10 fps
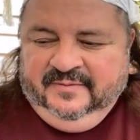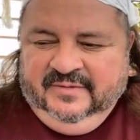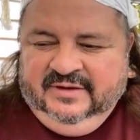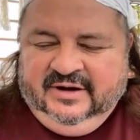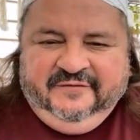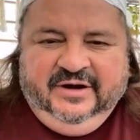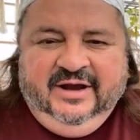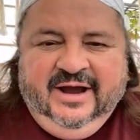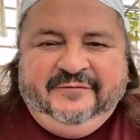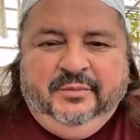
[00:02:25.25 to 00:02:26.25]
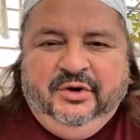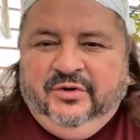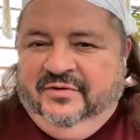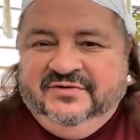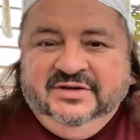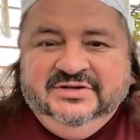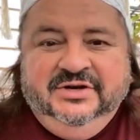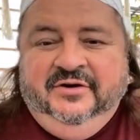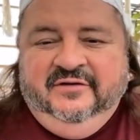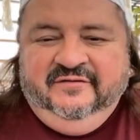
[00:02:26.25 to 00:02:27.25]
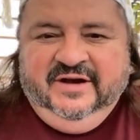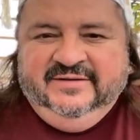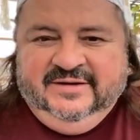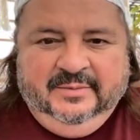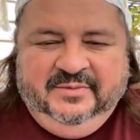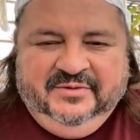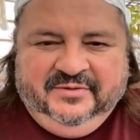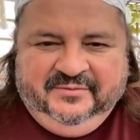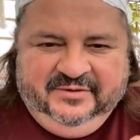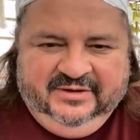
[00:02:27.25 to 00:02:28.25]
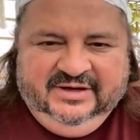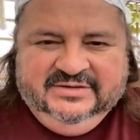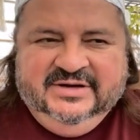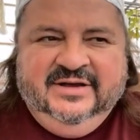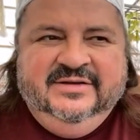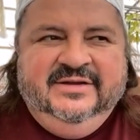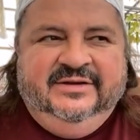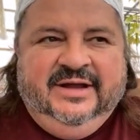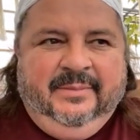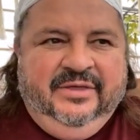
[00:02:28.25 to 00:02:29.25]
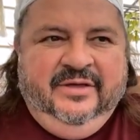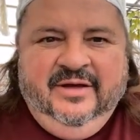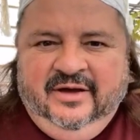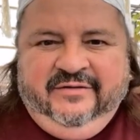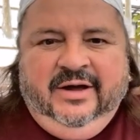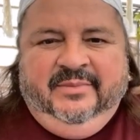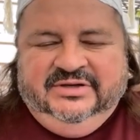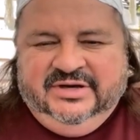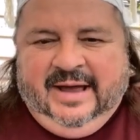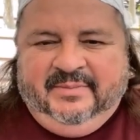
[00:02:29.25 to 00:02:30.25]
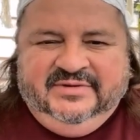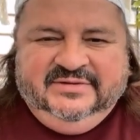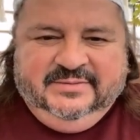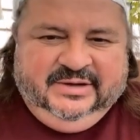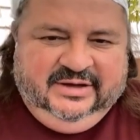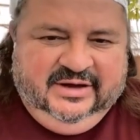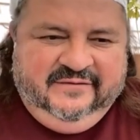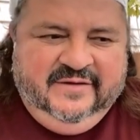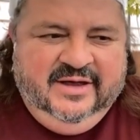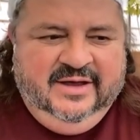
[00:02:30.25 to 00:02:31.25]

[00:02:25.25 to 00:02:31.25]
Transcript: Kind of funny, I have to book all those things a year in advance. A lot of people don't realize the depth of how much happens in my life.